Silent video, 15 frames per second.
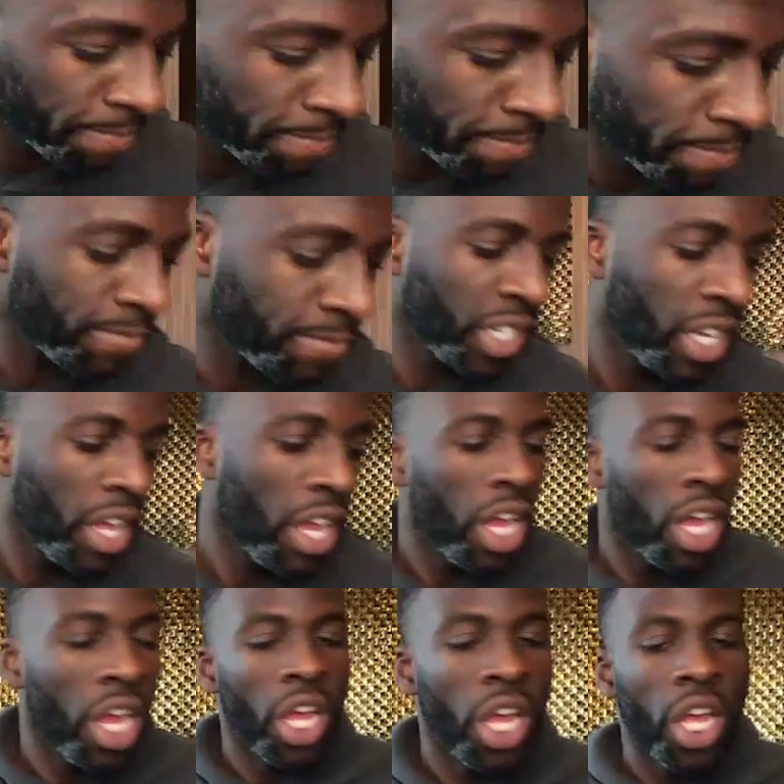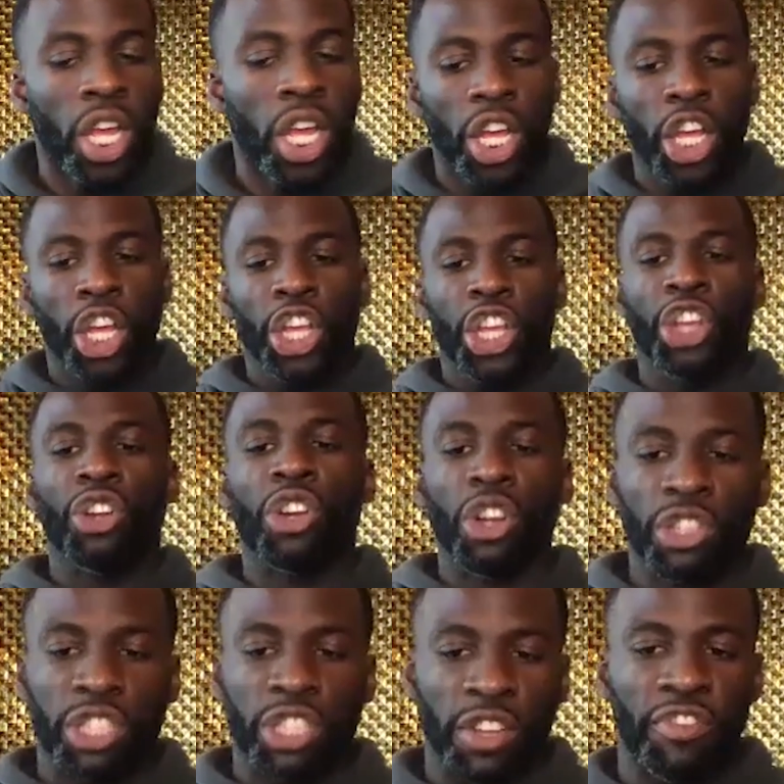is this.
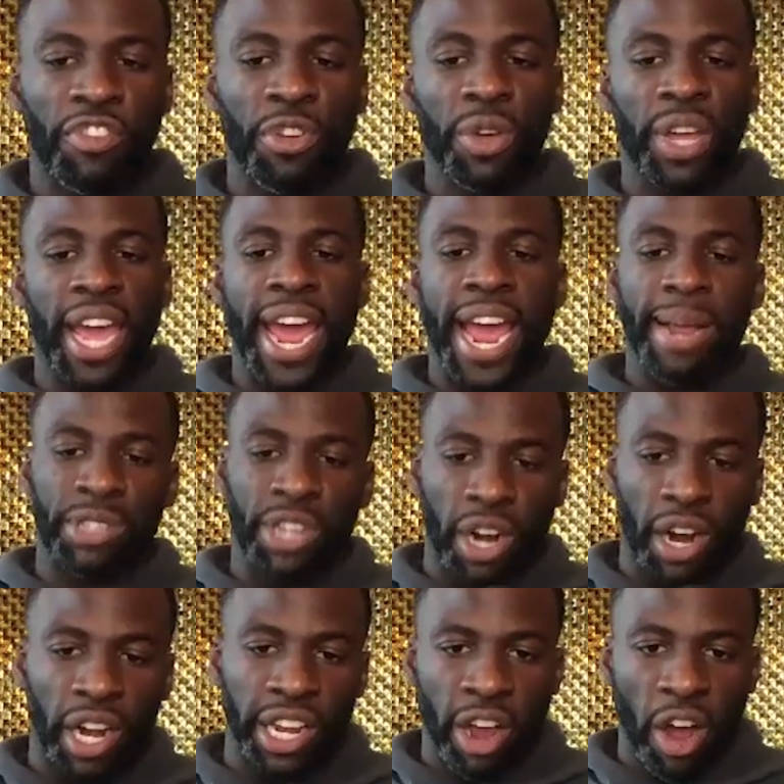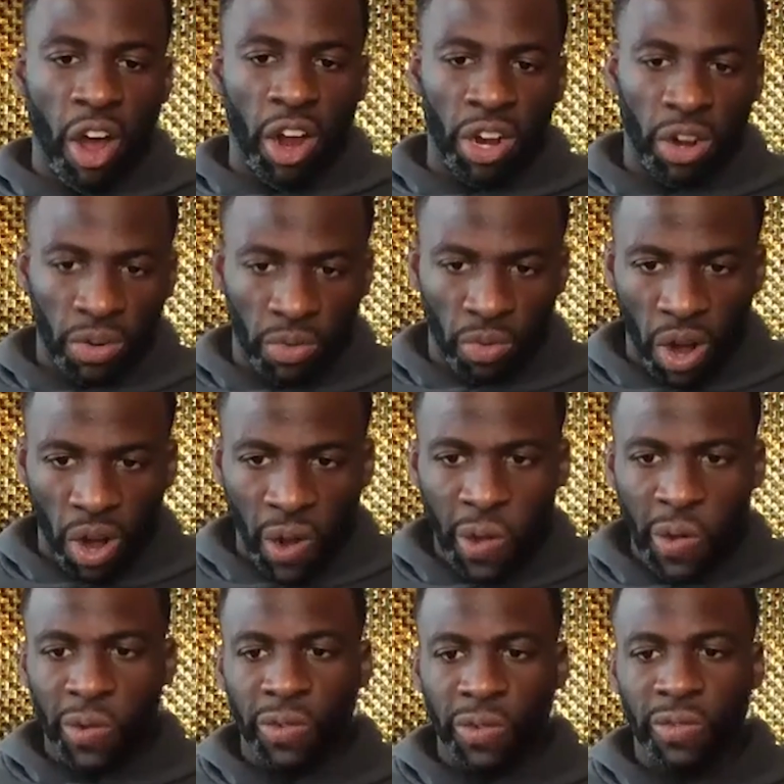You lose a few games early on the
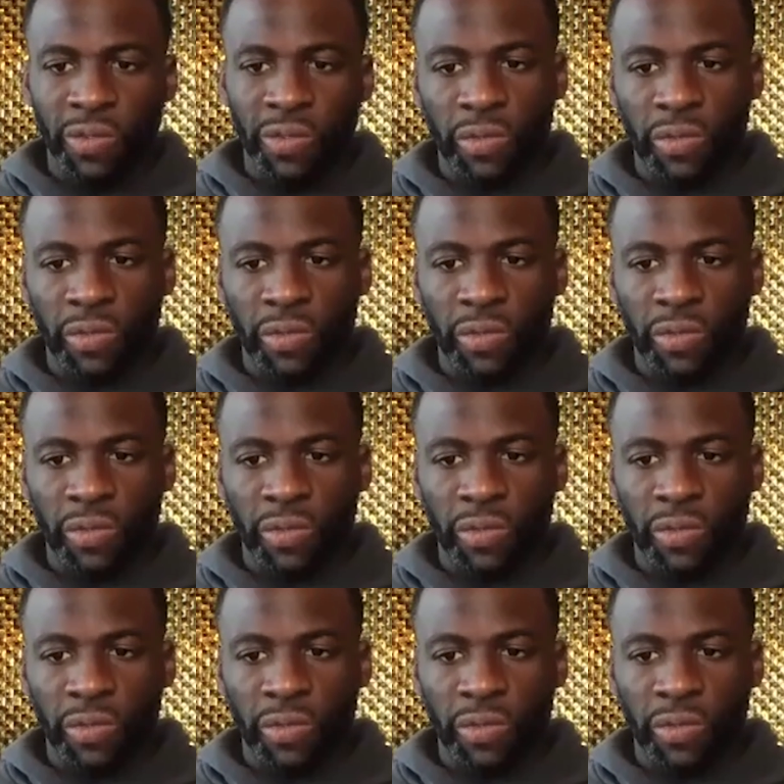road,